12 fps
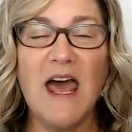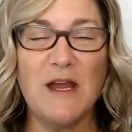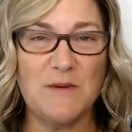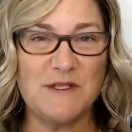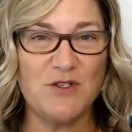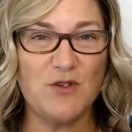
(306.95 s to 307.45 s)

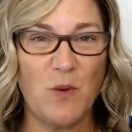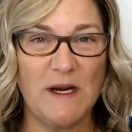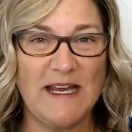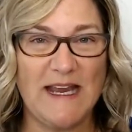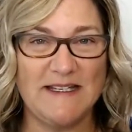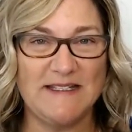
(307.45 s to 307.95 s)
And it was in
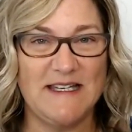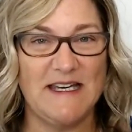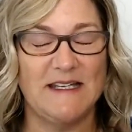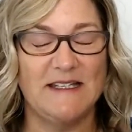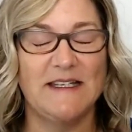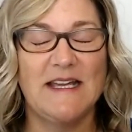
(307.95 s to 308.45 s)

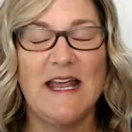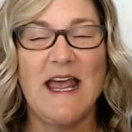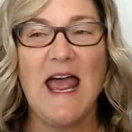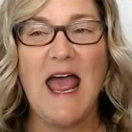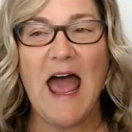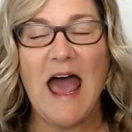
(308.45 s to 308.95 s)
2018.
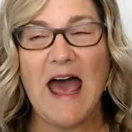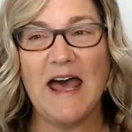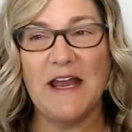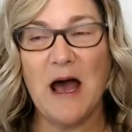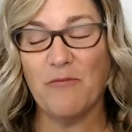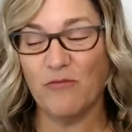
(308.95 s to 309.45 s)

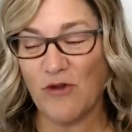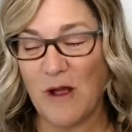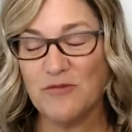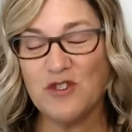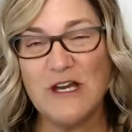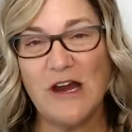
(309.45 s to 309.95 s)
And
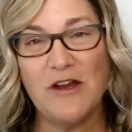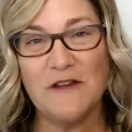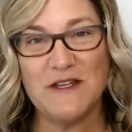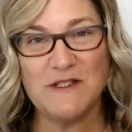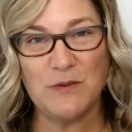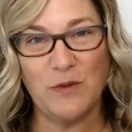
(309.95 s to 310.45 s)
I'm
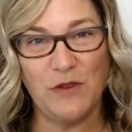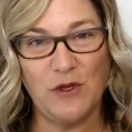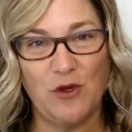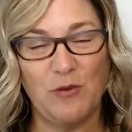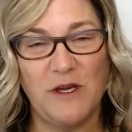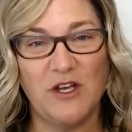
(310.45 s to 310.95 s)
sharing this with
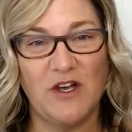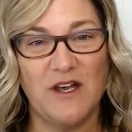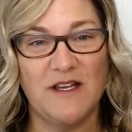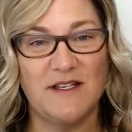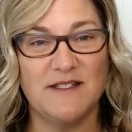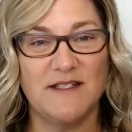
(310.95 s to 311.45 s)
you
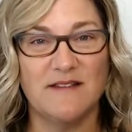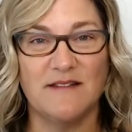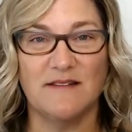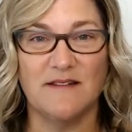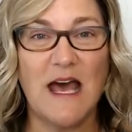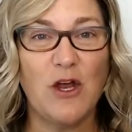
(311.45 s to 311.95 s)
because
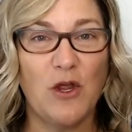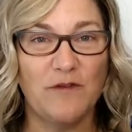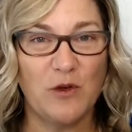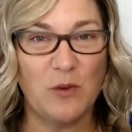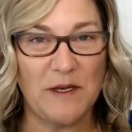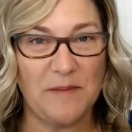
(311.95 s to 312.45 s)
not all
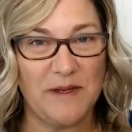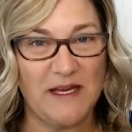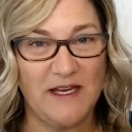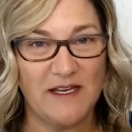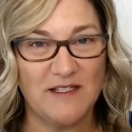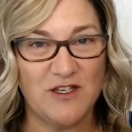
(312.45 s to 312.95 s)
of you want to
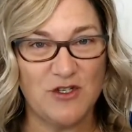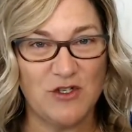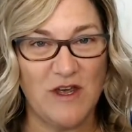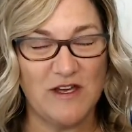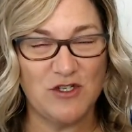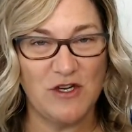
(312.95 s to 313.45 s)
be a
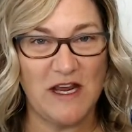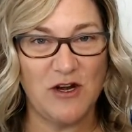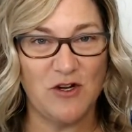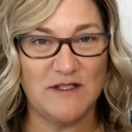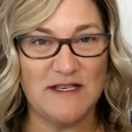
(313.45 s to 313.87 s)
digital educator.